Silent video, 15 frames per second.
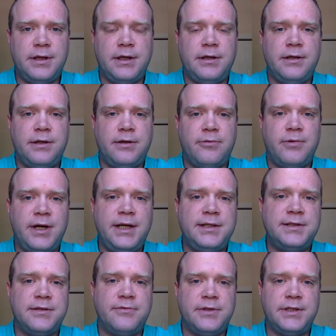The
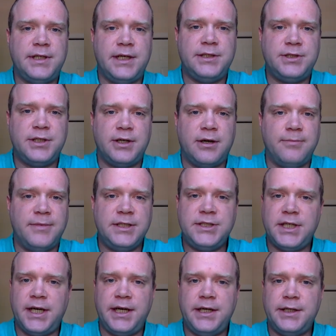rates of retention are
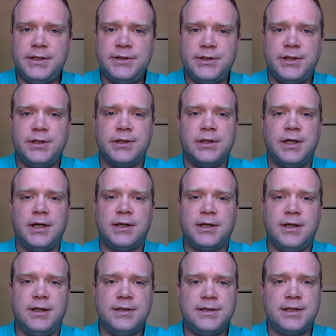much higher, so you're not
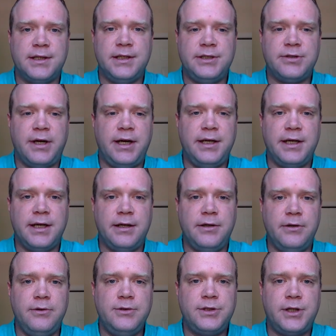constantly trying to get
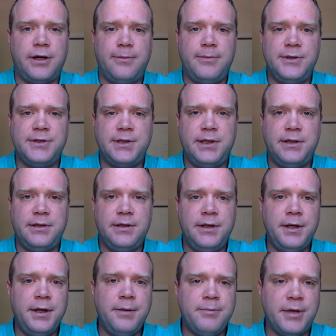new shoppers in,
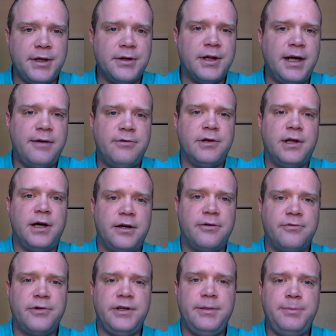but you'll have a lot
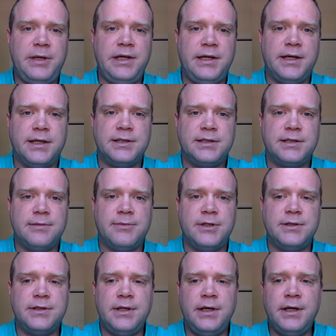of repeat
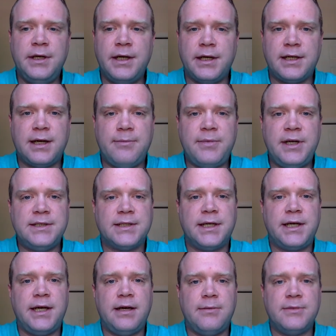customers. And companies
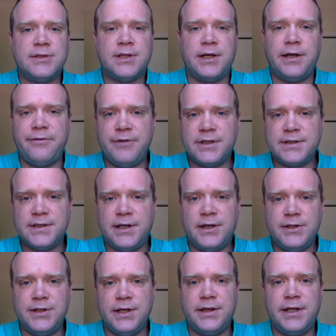like Amazon have
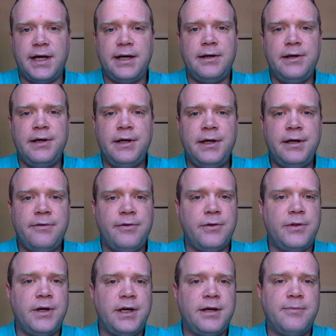excelled at that. If you
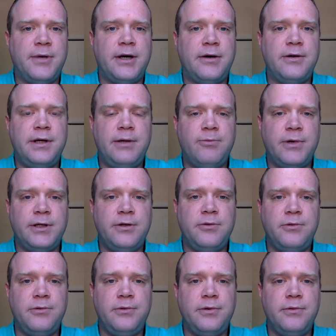think about when
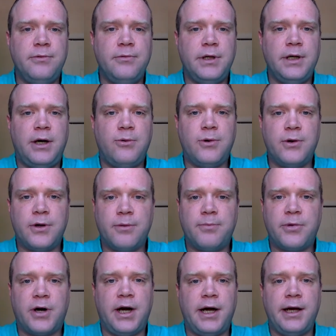you order
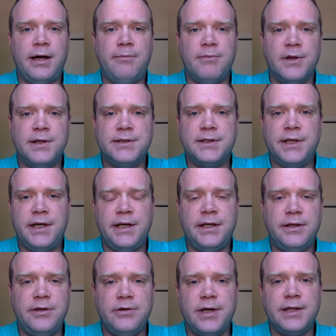Prime, let's say,
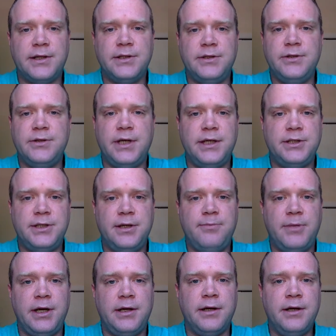and you get the 2-day
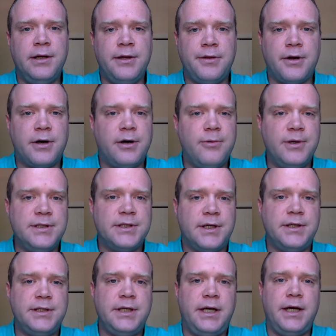shipping, they're always
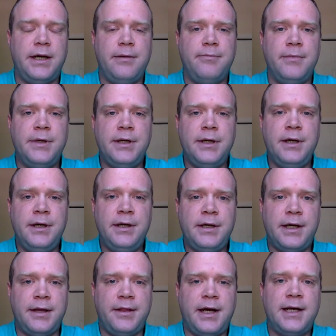on time.
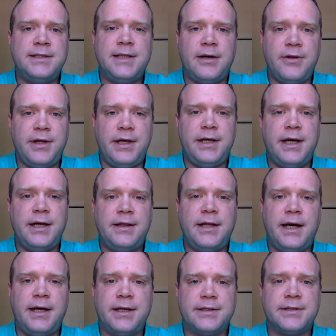And that's how they get
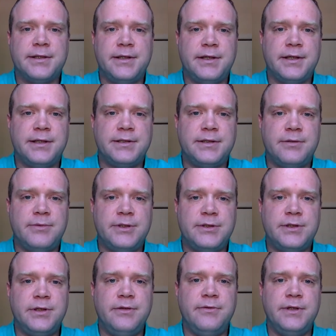that excellent customer
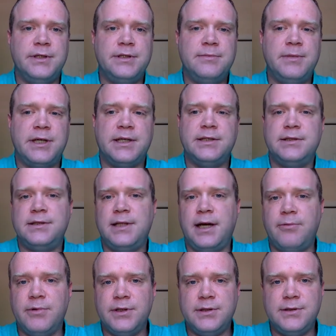service, because
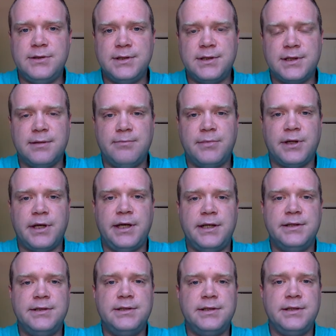that reduces
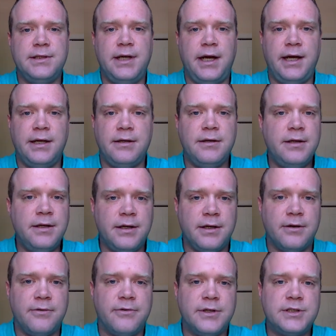complaints and,
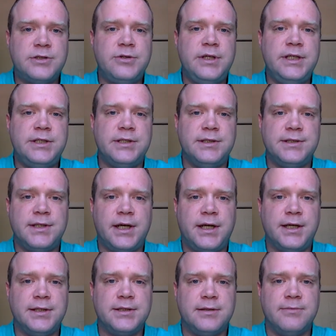frustrations that
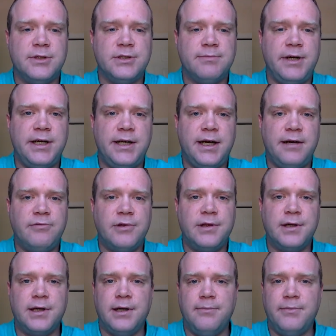customers might have with
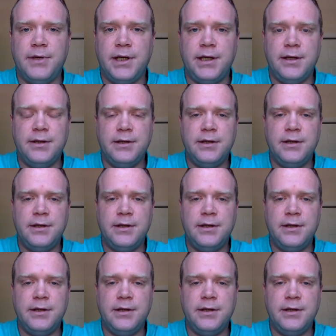the company.